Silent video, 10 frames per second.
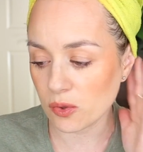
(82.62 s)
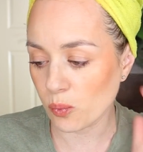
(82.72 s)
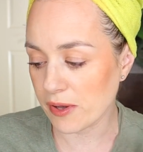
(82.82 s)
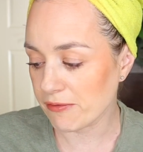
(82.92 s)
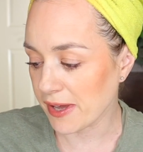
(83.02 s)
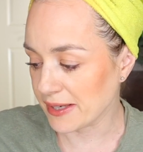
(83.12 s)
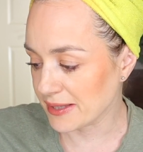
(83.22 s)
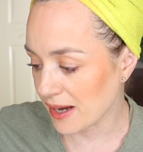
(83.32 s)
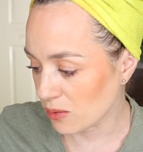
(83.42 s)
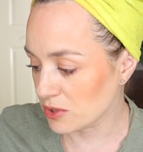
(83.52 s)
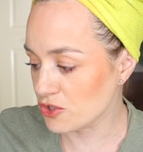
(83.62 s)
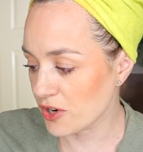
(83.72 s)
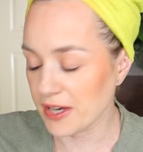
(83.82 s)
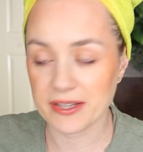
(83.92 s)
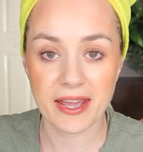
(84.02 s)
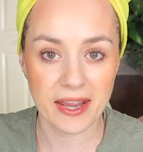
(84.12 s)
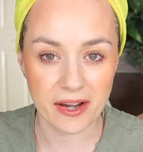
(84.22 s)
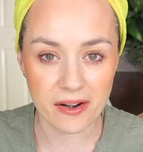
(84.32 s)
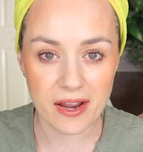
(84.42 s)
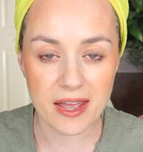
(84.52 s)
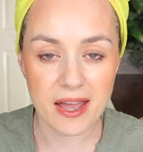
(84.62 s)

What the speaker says: with a towel dried hair.